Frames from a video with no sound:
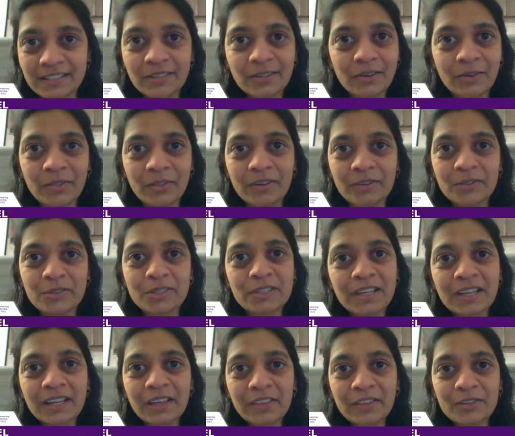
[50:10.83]
You know, there's
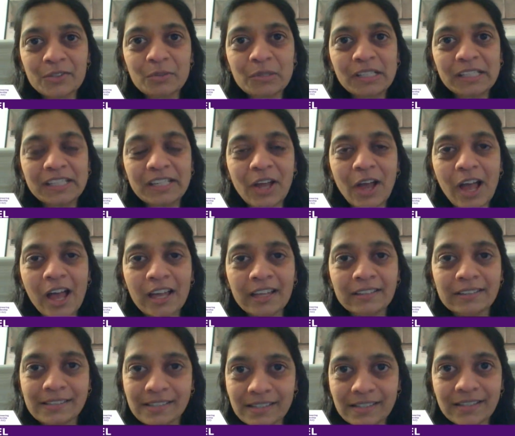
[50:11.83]
really
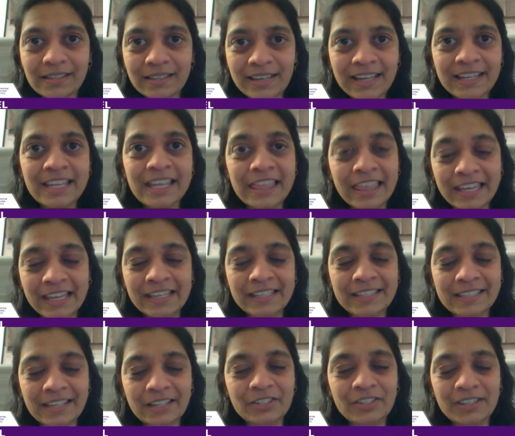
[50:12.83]
not anything
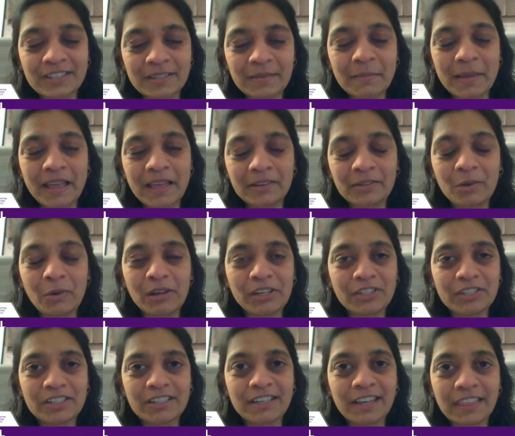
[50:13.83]
such as a bad
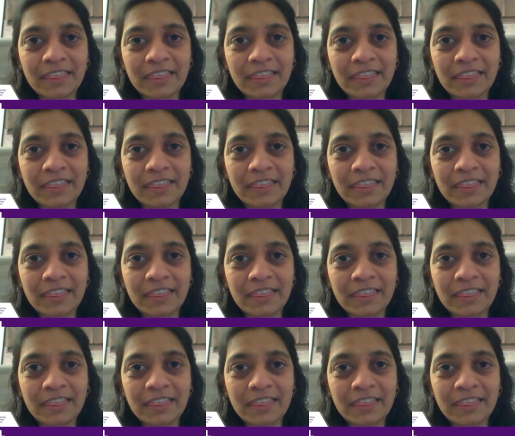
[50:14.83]
question.